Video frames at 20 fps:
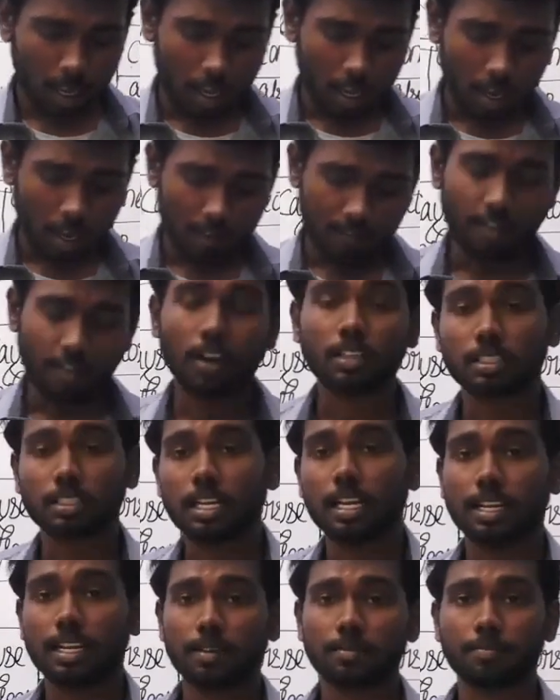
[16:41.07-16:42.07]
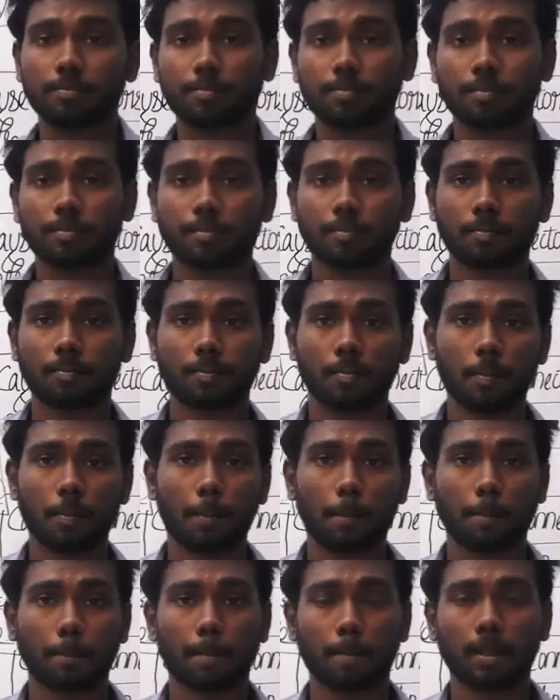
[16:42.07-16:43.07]
Firstly,
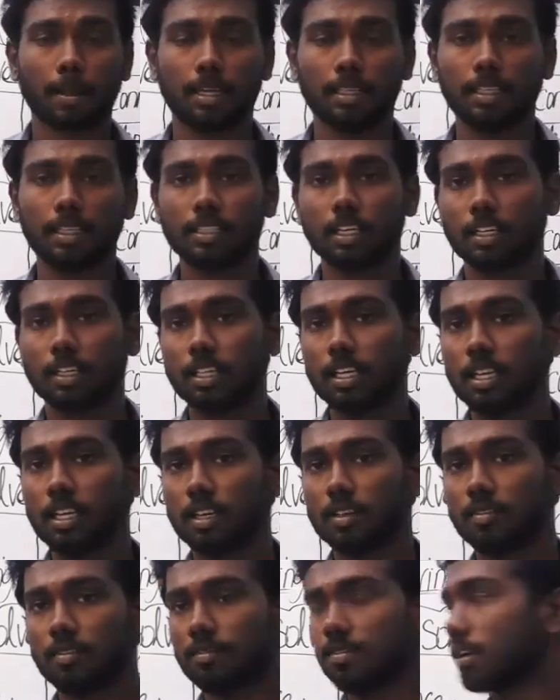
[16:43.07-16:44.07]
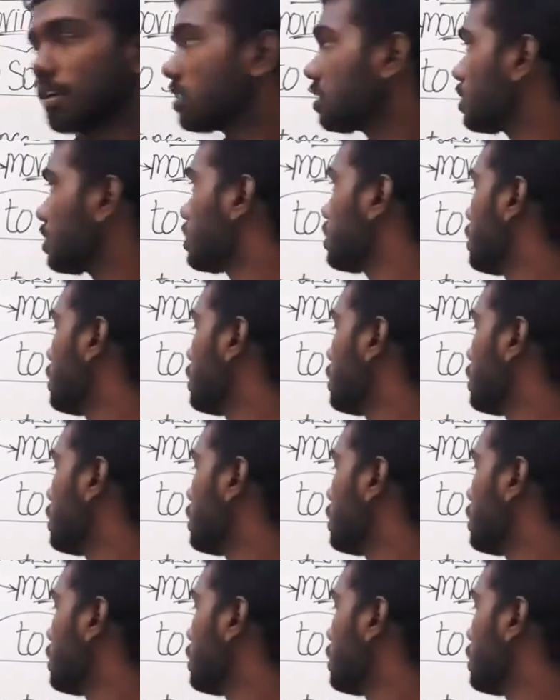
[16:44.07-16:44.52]
these are the words,